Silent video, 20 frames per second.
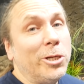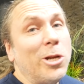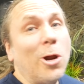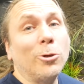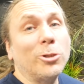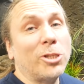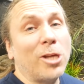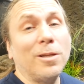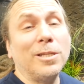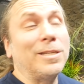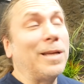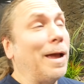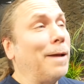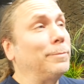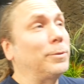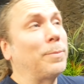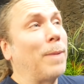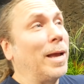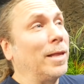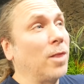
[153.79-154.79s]
You know,
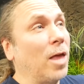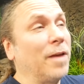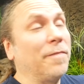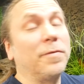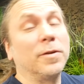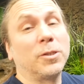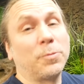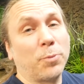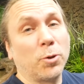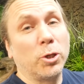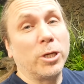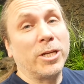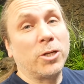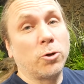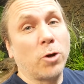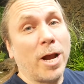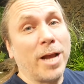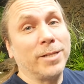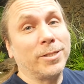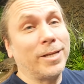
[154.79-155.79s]
sometimes my life is pretty
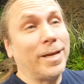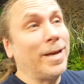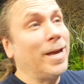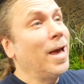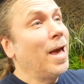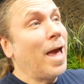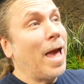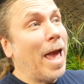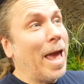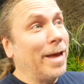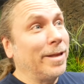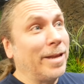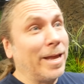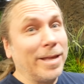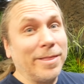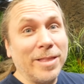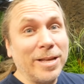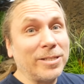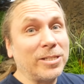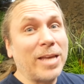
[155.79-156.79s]
crazy, and
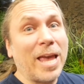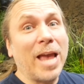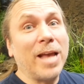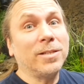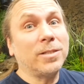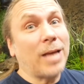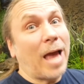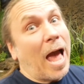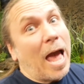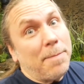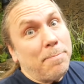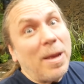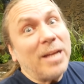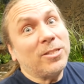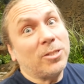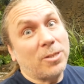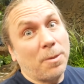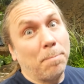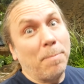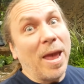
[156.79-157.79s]
in this case, I
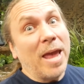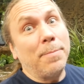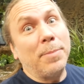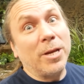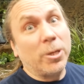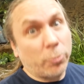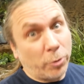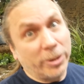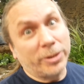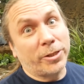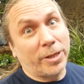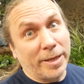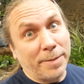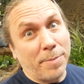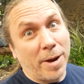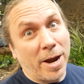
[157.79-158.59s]
met some baby grizzly